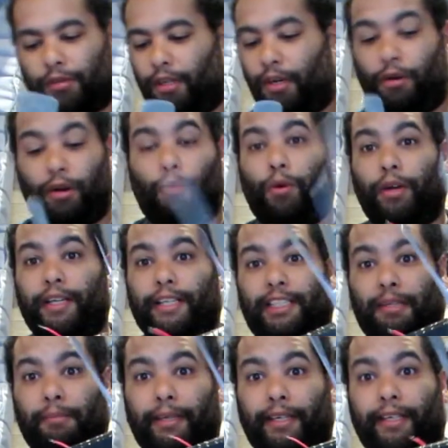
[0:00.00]
I want this
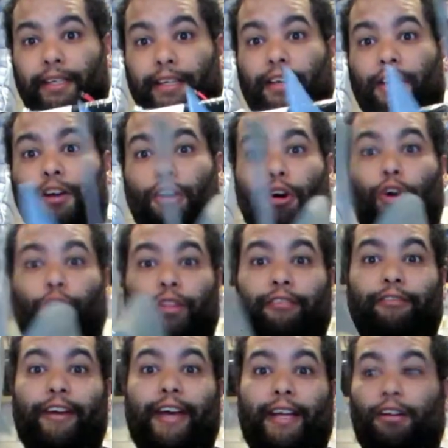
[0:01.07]
to be on
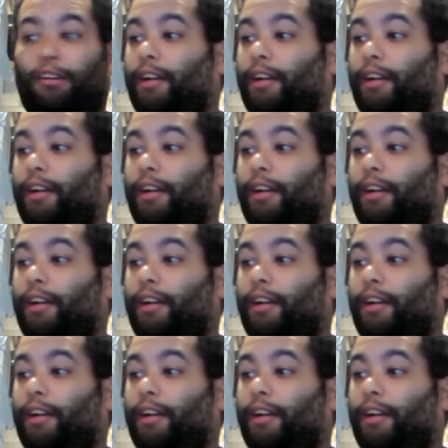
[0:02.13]
the van.